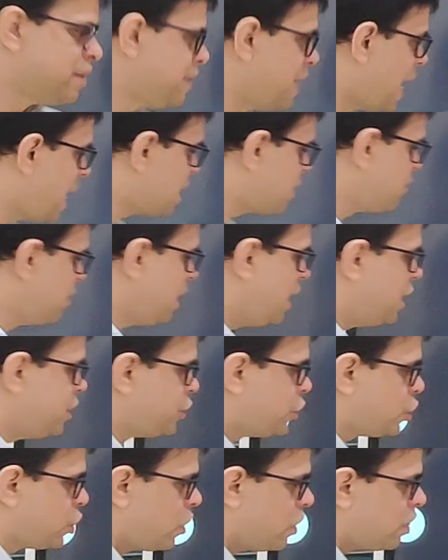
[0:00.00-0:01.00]
That will
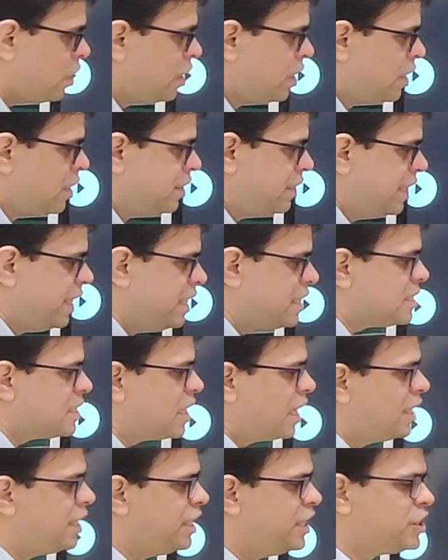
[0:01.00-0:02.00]
ensure these
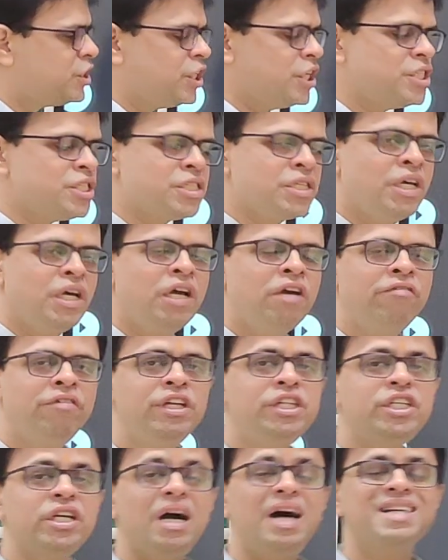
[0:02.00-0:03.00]
conditions
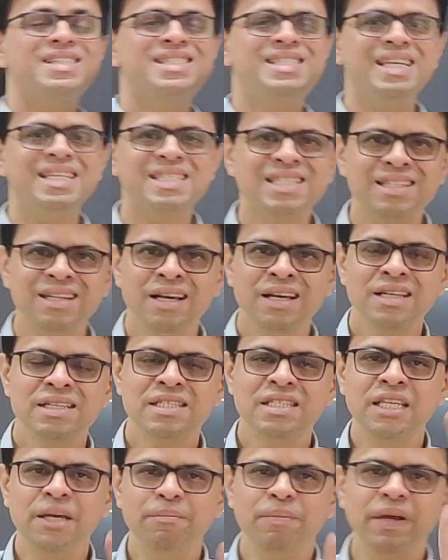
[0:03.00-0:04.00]
which assist
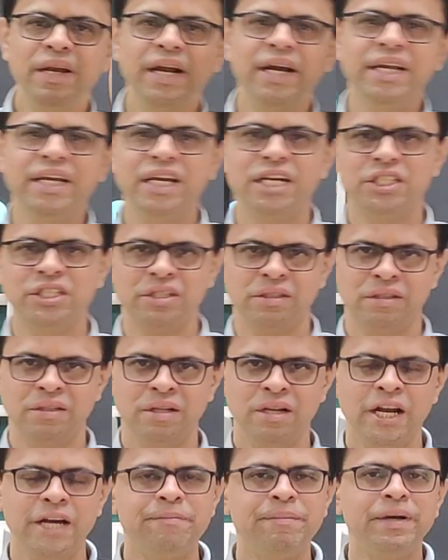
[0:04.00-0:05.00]
CP radiation.
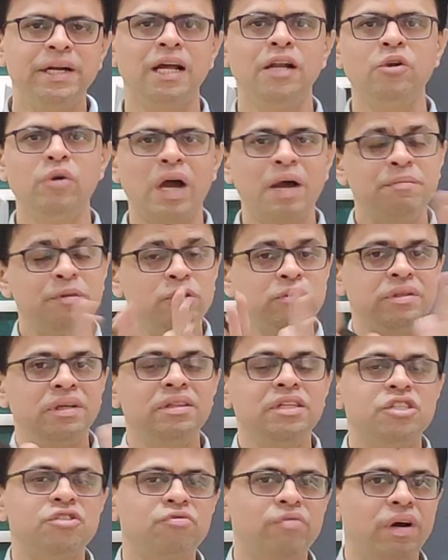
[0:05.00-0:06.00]
Let me tell you, I am
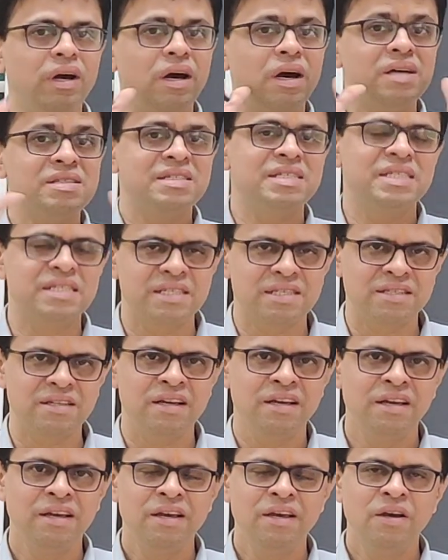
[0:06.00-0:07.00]
using this word assist.
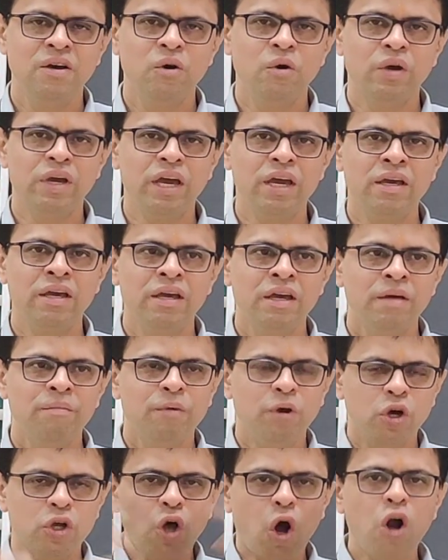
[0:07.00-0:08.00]
Okay,
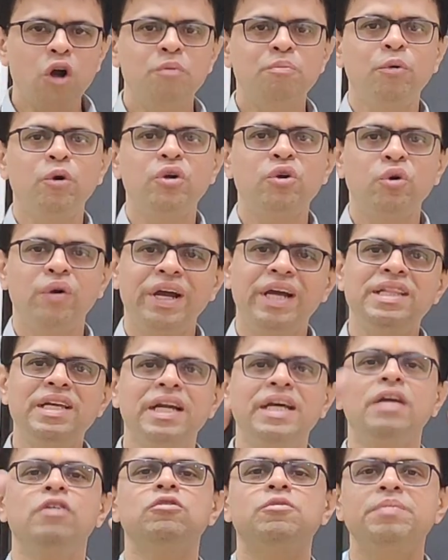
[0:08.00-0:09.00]
because all put
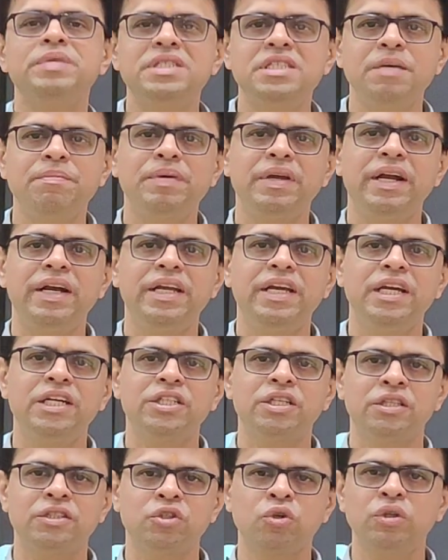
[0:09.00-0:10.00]
together gives me CP
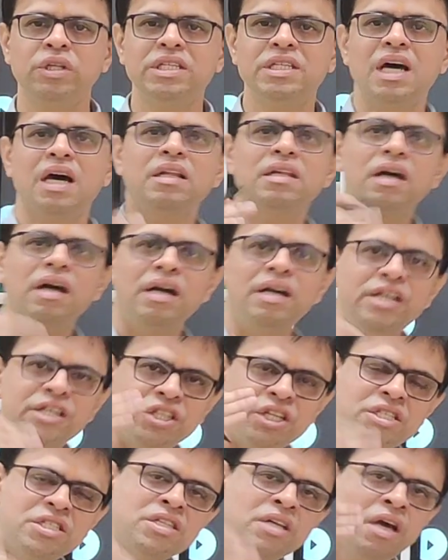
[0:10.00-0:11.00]
radiation. So these are the
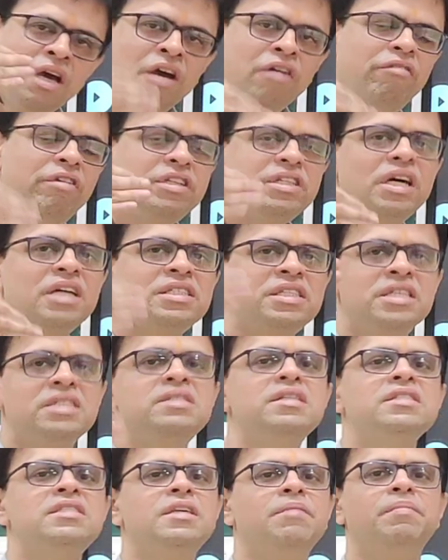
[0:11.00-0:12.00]
conditions which
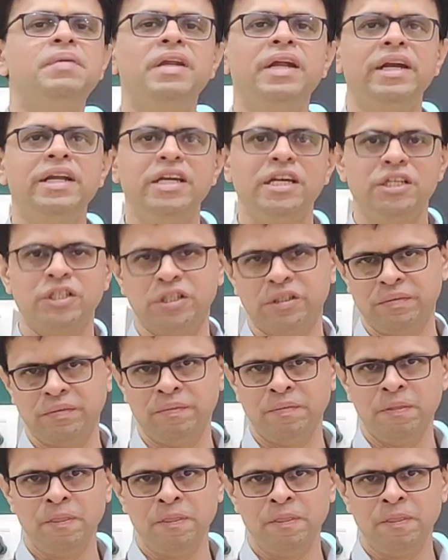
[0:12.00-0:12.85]
assist the CP radiation.